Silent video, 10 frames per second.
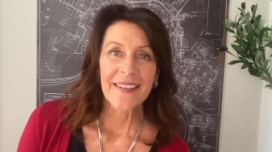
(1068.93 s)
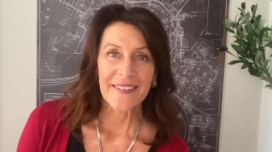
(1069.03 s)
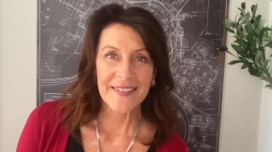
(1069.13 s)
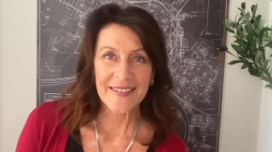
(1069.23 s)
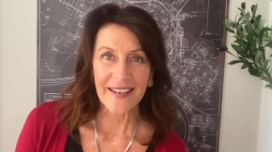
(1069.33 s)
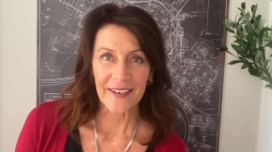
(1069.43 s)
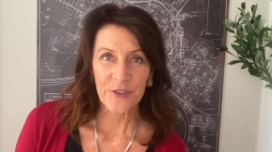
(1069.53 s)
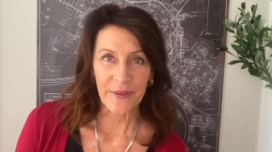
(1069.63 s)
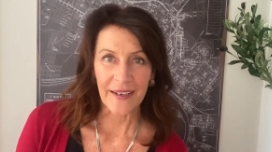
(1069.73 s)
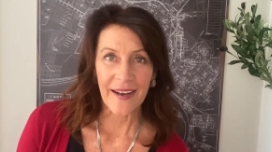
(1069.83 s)
This is
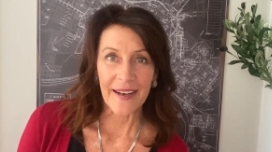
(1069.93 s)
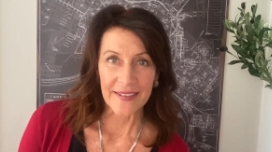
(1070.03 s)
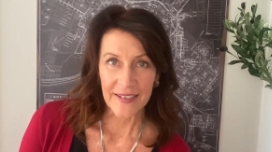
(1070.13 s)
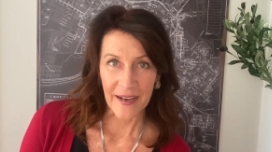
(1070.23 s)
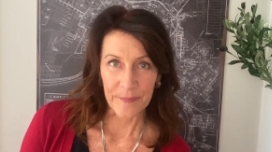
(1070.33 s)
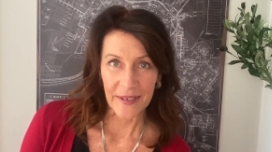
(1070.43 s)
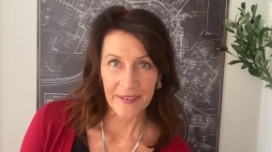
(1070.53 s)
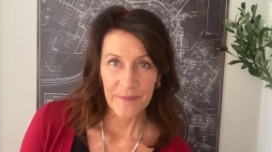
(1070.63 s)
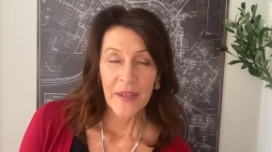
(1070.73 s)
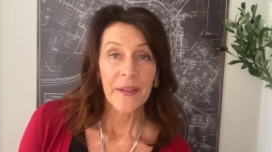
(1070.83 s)
actually a hot topic.
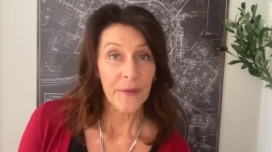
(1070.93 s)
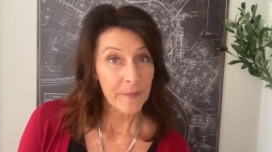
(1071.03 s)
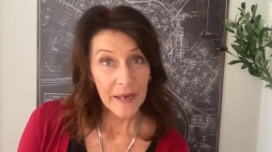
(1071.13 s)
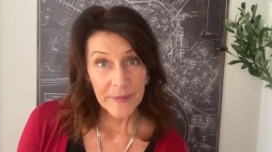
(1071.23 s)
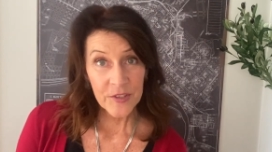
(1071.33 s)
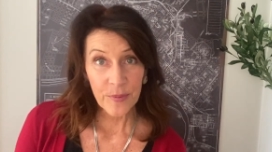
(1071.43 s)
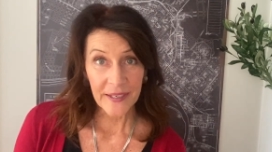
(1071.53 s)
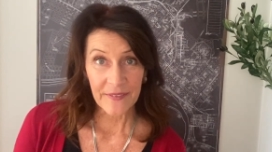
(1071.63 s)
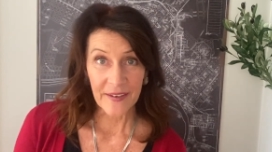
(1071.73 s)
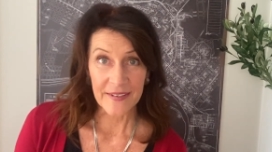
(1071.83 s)
There might be
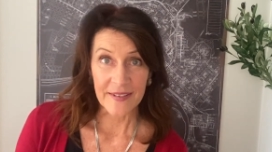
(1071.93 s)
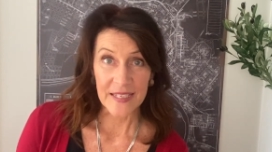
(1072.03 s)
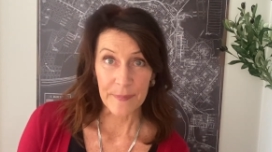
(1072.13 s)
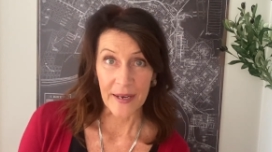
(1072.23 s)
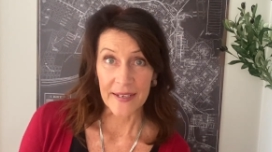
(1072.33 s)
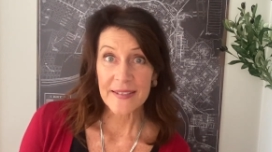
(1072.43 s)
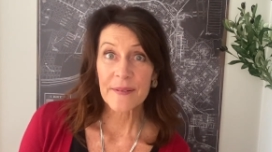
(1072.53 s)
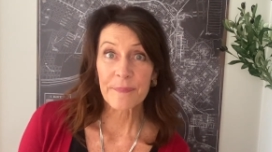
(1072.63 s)
20,000 spots,